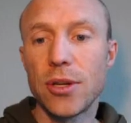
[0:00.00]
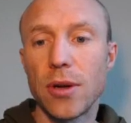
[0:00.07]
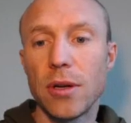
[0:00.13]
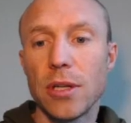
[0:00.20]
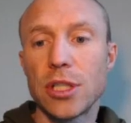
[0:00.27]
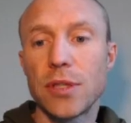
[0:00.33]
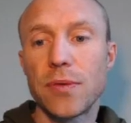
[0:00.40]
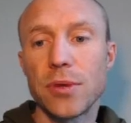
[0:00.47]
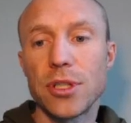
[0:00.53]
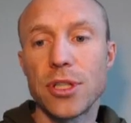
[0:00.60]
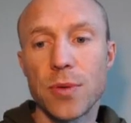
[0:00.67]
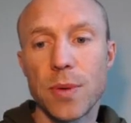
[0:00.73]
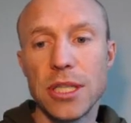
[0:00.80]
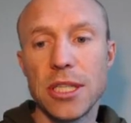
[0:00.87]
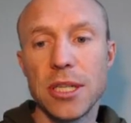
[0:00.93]
dollars for a
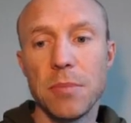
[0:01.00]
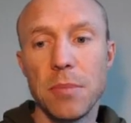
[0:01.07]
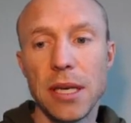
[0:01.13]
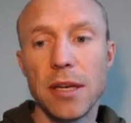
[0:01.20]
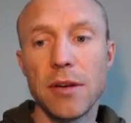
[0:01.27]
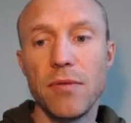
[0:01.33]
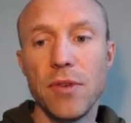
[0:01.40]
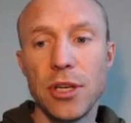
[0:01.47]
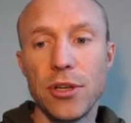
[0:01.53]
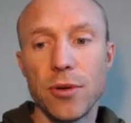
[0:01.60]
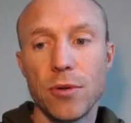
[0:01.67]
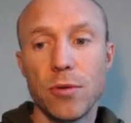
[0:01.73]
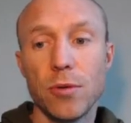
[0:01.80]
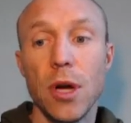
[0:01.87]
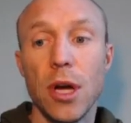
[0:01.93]
twenty minute
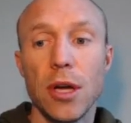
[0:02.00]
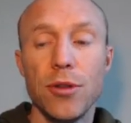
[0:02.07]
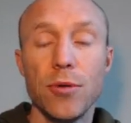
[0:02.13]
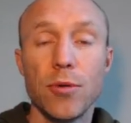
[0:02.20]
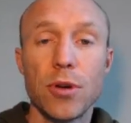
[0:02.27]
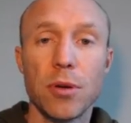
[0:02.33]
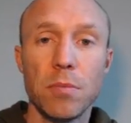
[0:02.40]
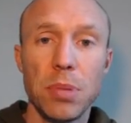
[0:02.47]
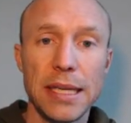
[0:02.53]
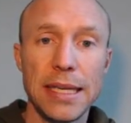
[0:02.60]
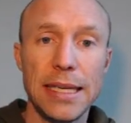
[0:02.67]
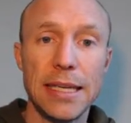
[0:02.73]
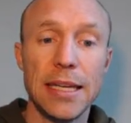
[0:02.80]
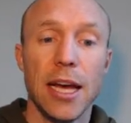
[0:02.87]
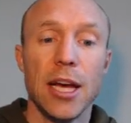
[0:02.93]
video you
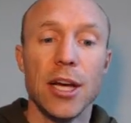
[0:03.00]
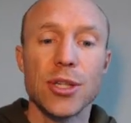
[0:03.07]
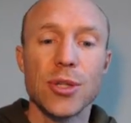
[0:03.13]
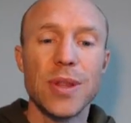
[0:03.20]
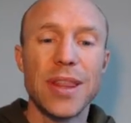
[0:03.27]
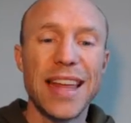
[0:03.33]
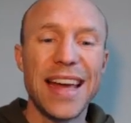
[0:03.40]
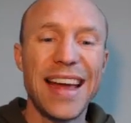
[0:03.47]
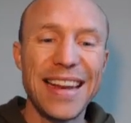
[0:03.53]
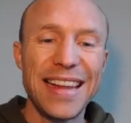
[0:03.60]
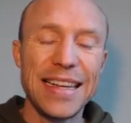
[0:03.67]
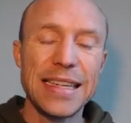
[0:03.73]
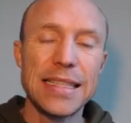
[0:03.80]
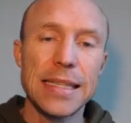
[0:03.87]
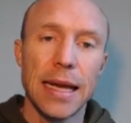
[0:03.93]
complete. So that
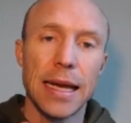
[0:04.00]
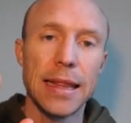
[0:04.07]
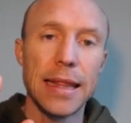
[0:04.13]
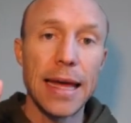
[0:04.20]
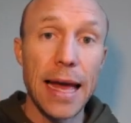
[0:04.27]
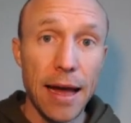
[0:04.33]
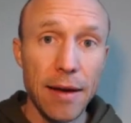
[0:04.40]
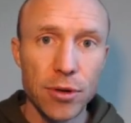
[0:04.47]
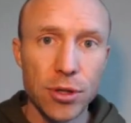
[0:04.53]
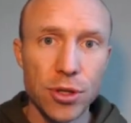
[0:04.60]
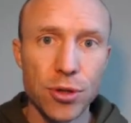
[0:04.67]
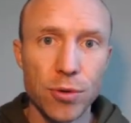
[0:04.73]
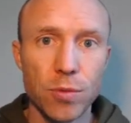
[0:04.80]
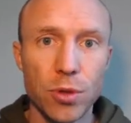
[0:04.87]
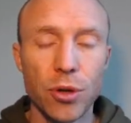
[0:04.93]
is the average
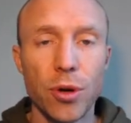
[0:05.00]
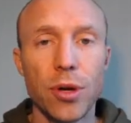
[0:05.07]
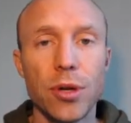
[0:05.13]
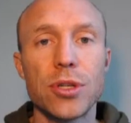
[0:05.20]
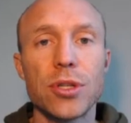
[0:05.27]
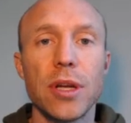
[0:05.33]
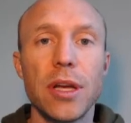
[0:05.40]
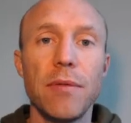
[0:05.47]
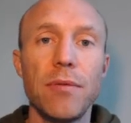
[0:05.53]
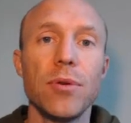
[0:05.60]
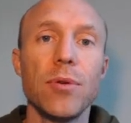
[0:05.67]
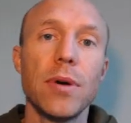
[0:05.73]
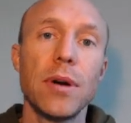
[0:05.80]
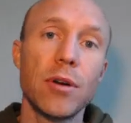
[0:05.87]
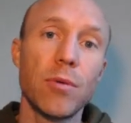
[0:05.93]
you will earn. So if
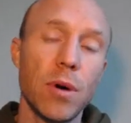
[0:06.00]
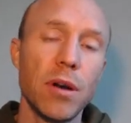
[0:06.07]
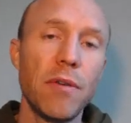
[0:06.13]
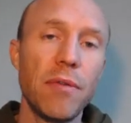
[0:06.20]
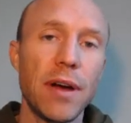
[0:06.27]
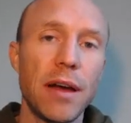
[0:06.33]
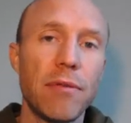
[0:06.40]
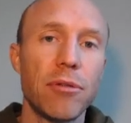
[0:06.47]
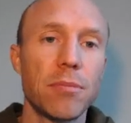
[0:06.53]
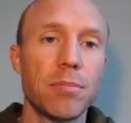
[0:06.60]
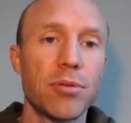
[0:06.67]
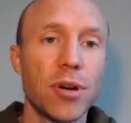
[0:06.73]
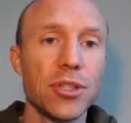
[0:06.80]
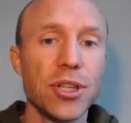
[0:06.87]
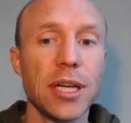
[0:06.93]
you qualify for a
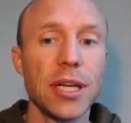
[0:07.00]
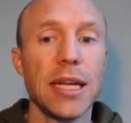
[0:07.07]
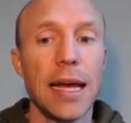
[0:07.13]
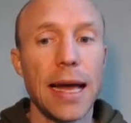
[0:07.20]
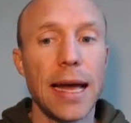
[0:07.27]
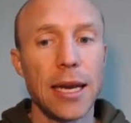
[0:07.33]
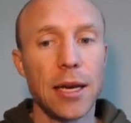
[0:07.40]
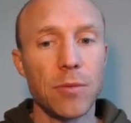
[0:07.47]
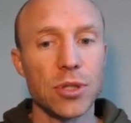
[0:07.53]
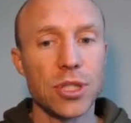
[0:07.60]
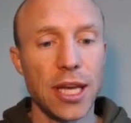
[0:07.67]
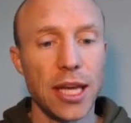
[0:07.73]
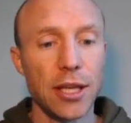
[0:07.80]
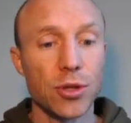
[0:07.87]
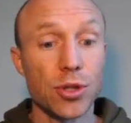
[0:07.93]
project and it will
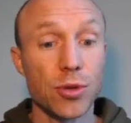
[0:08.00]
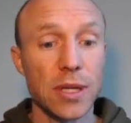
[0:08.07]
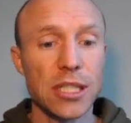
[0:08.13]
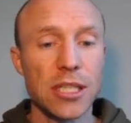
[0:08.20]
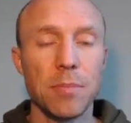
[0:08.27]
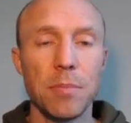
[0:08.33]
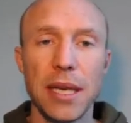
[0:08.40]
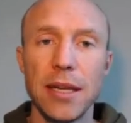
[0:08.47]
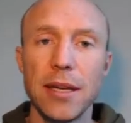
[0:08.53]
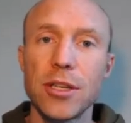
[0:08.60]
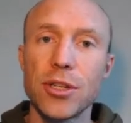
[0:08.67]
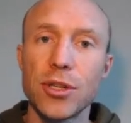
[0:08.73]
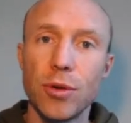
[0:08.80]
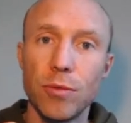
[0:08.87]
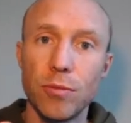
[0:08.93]
take you twenty minutes
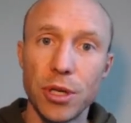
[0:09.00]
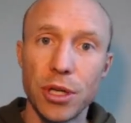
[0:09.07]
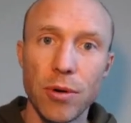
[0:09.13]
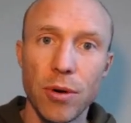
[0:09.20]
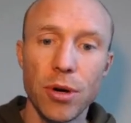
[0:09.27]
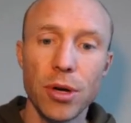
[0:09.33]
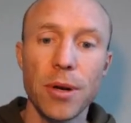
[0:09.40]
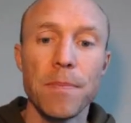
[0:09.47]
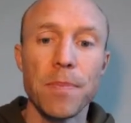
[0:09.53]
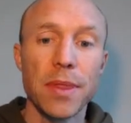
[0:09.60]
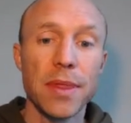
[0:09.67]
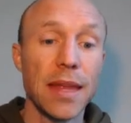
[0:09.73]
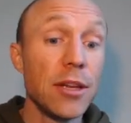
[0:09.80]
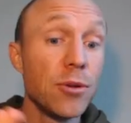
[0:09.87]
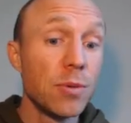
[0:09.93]
to record,
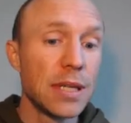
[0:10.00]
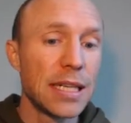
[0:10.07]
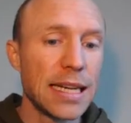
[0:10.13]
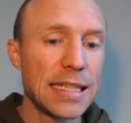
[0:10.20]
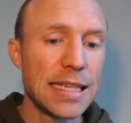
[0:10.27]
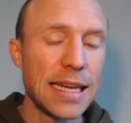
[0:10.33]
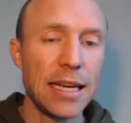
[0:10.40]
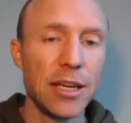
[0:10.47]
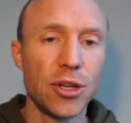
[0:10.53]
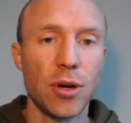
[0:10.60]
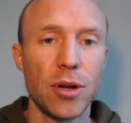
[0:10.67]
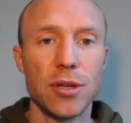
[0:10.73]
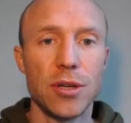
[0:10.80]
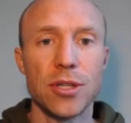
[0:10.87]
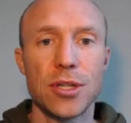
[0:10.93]
then you will get ten
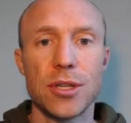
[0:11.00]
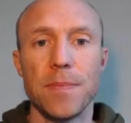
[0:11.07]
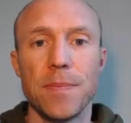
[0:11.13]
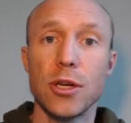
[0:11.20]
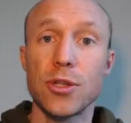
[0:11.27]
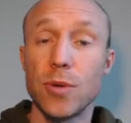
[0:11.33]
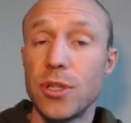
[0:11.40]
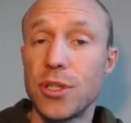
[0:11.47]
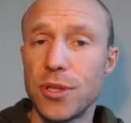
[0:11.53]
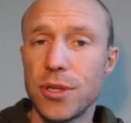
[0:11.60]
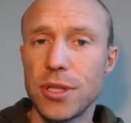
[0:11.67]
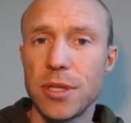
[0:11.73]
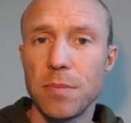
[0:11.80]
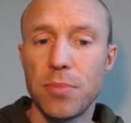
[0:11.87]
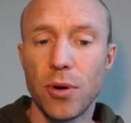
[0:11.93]
dollars. So it's
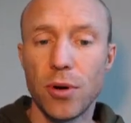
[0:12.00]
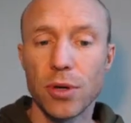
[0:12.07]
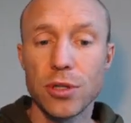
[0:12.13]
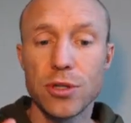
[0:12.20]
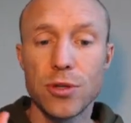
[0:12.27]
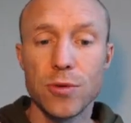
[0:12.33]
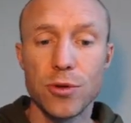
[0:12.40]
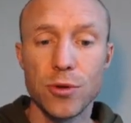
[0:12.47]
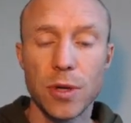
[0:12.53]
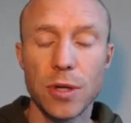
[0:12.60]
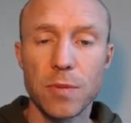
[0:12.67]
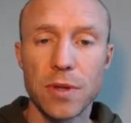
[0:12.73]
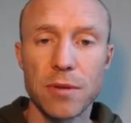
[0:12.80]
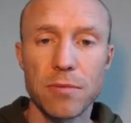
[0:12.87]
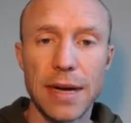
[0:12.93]
just important to do it
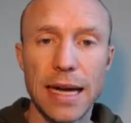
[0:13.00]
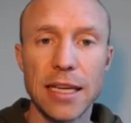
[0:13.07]
with the right